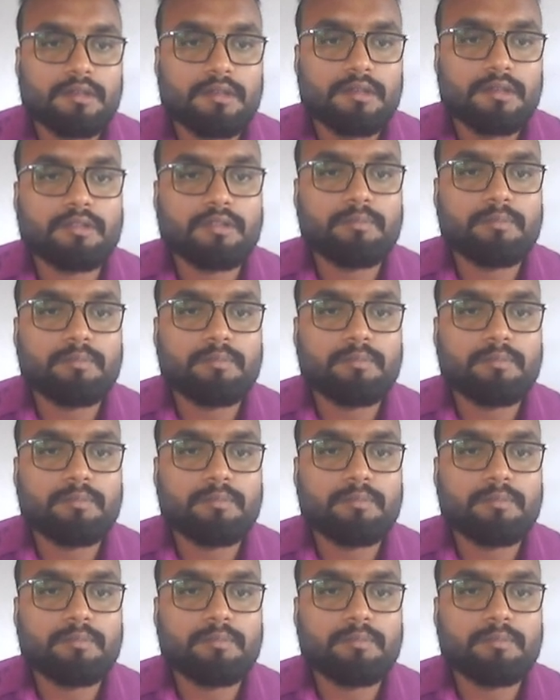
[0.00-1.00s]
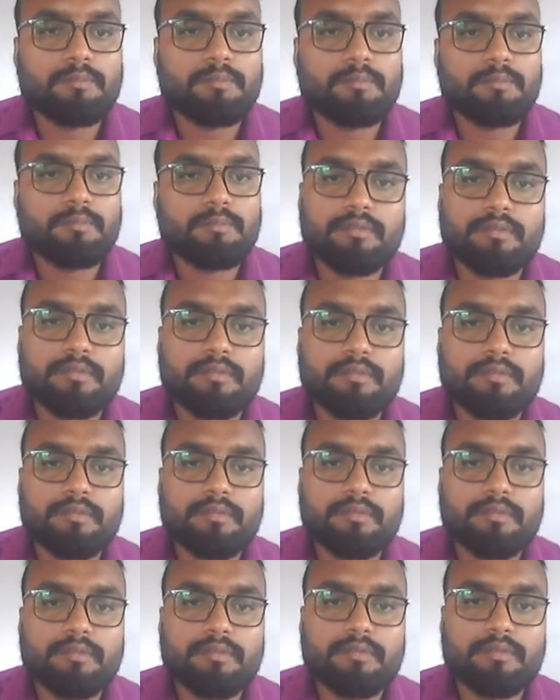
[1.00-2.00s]
Now the past form of
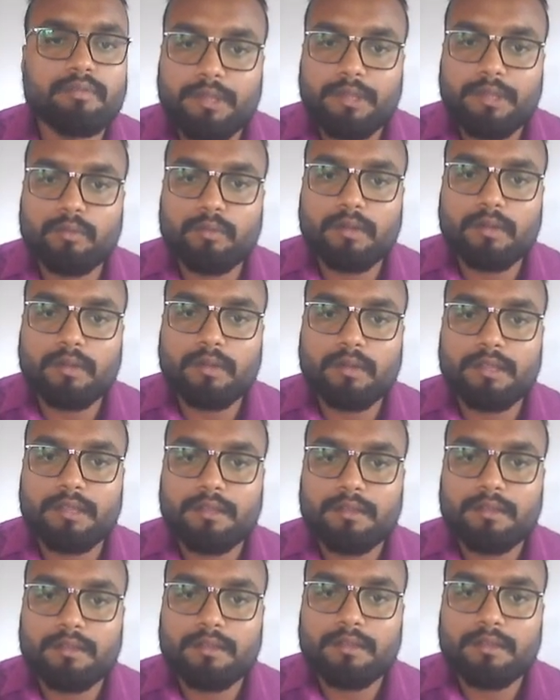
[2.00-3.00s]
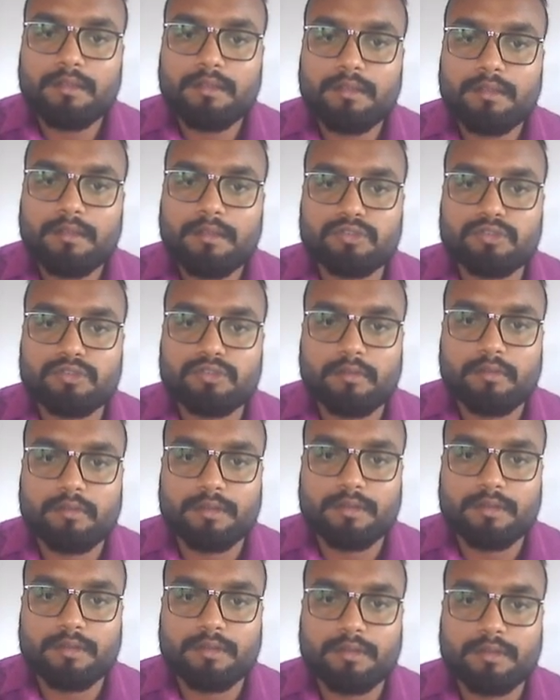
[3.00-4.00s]
be only is used over
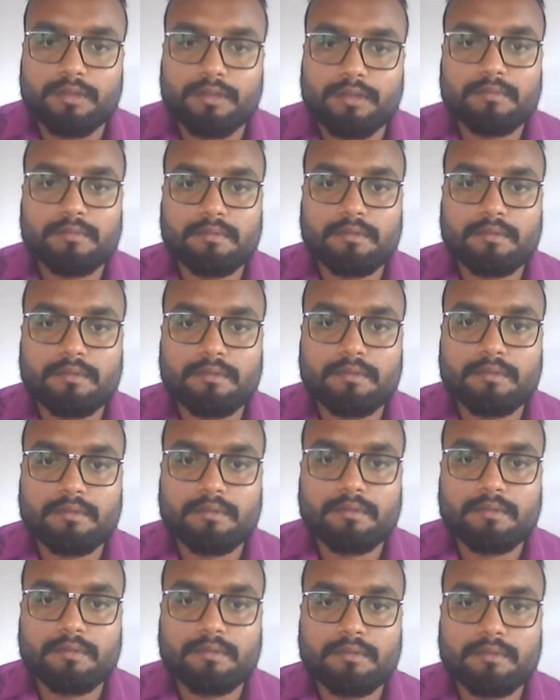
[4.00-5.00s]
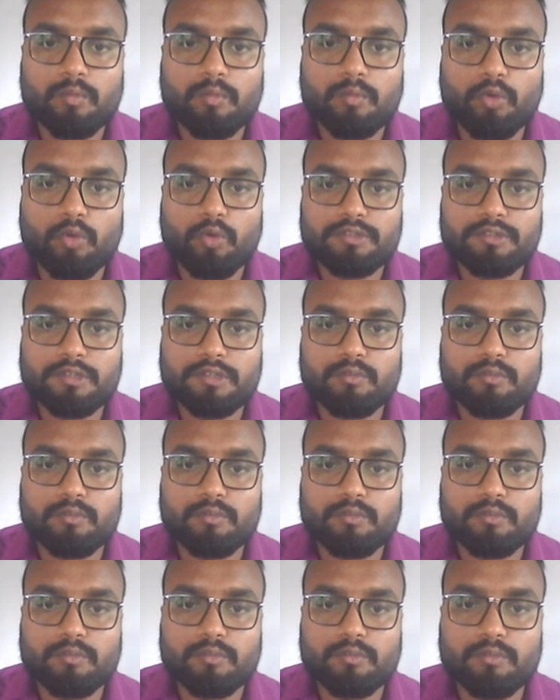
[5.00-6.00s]
here, that is was and
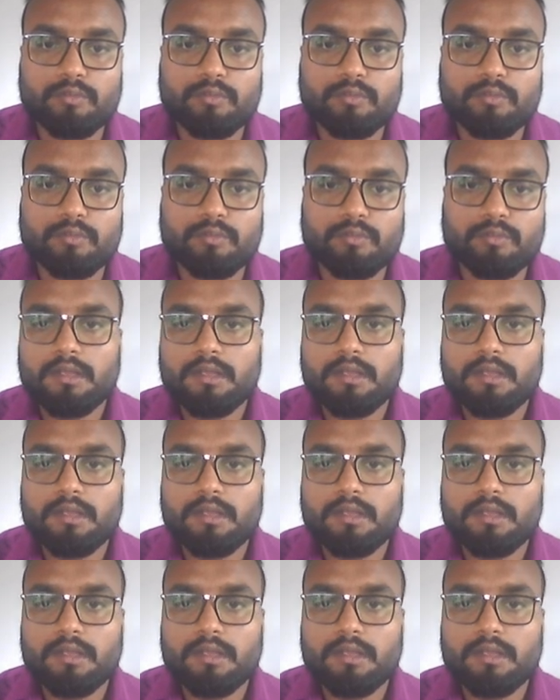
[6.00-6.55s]
were is used.